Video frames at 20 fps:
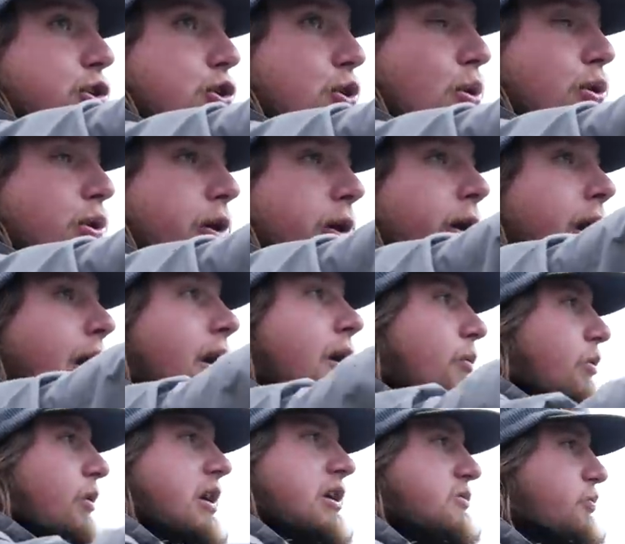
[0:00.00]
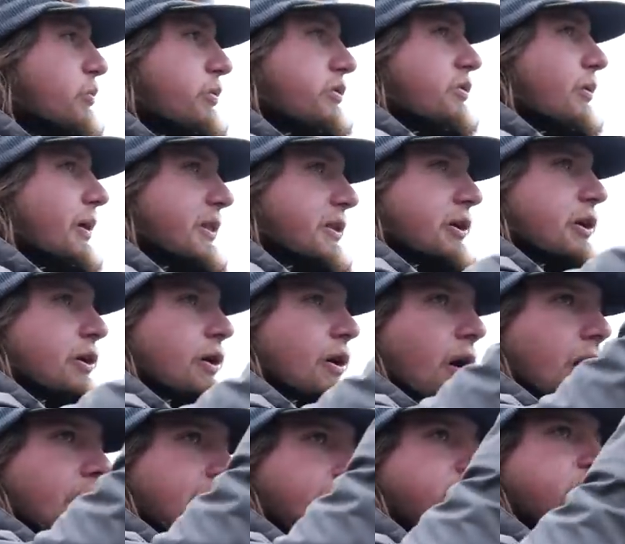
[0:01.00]
shoulder, because so whether you're
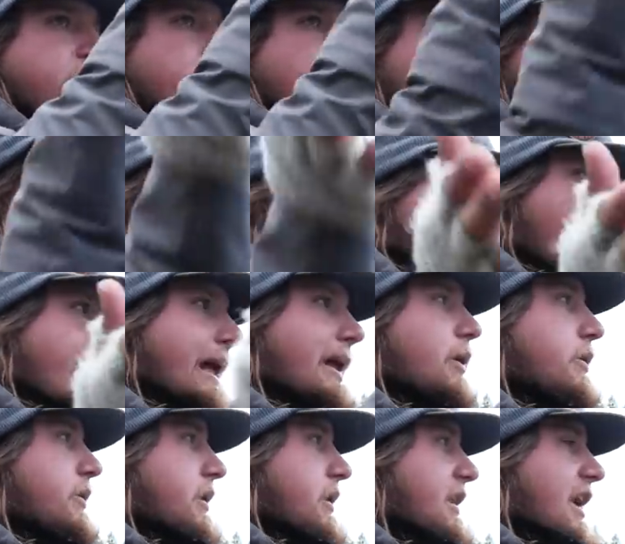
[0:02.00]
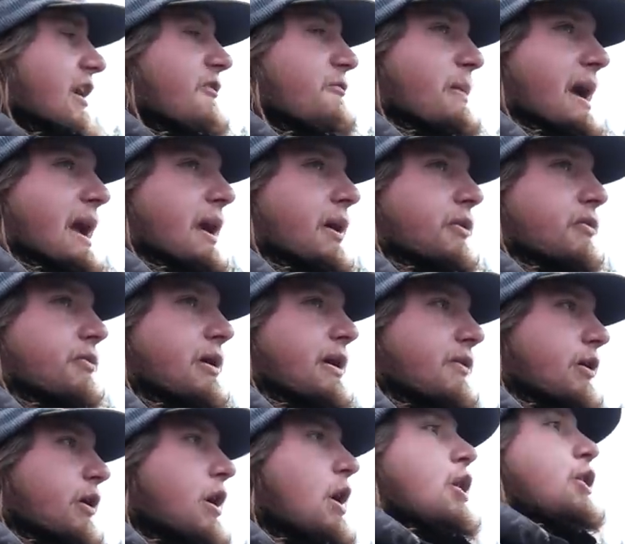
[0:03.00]
on the right or the left bank of the
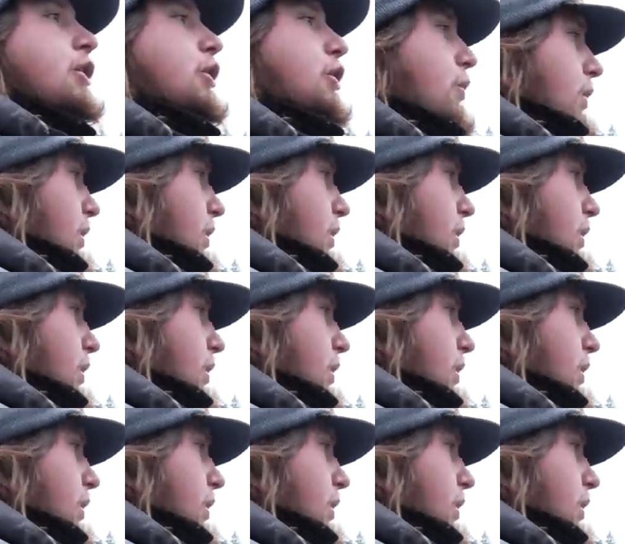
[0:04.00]
river, you